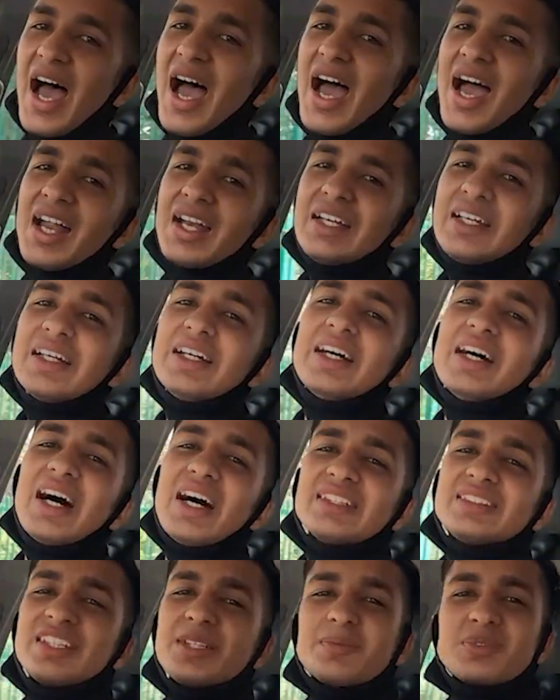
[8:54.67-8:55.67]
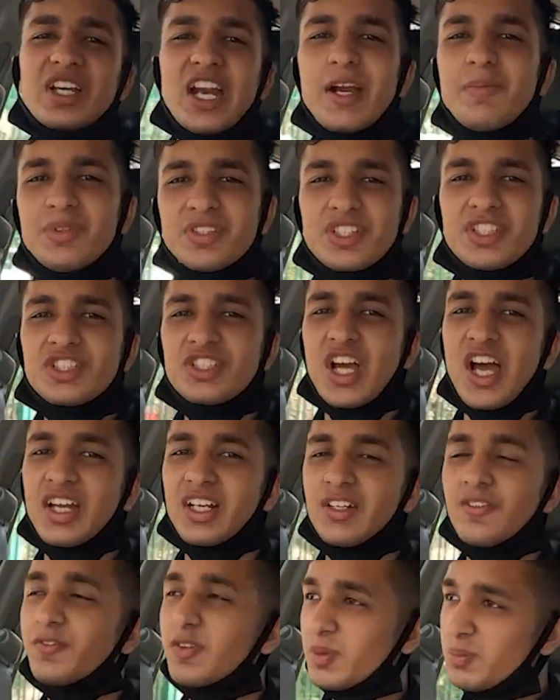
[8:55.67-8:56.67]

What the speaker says: And subscribe to this channel